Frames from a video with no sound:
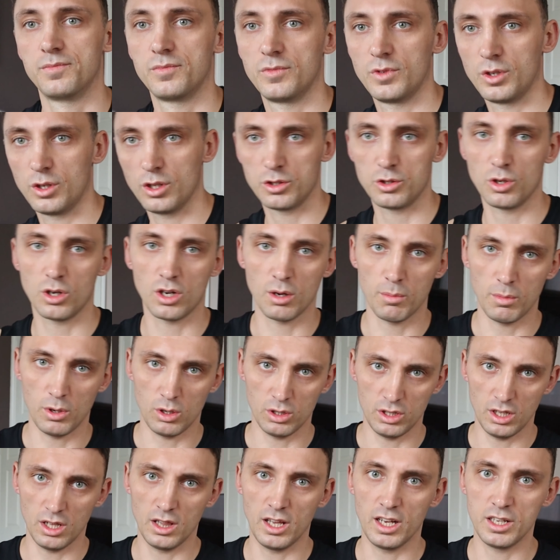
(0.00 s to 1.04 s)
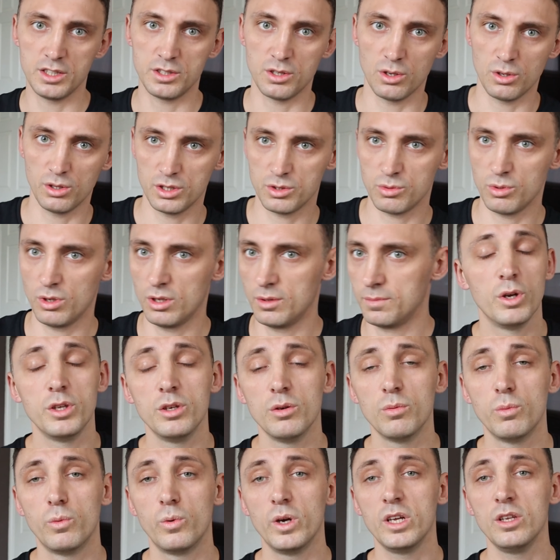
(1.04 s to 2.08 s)
I'm gonna talk about that later on as well. When
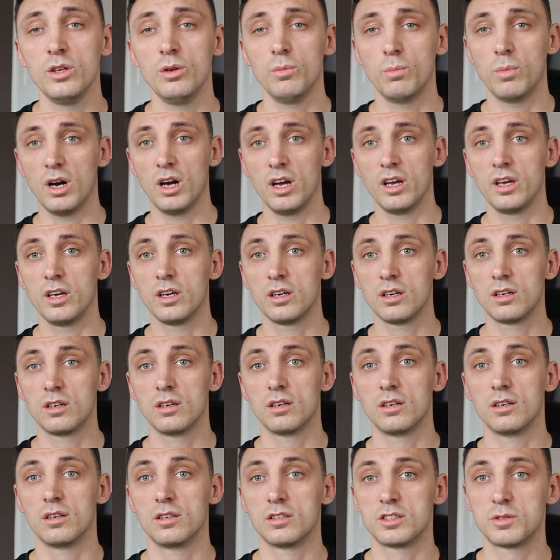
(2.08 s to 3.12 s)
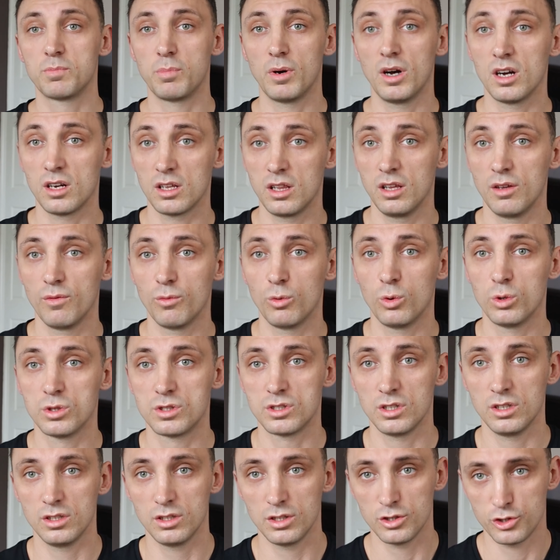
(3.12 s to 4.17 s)
you're buying a sparkling
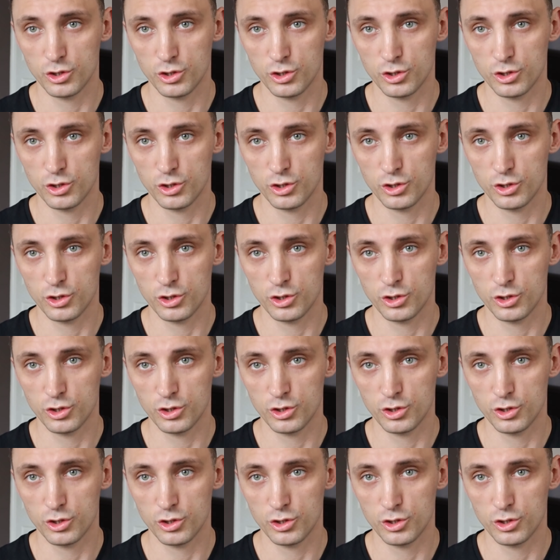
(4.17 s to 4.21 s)
water in the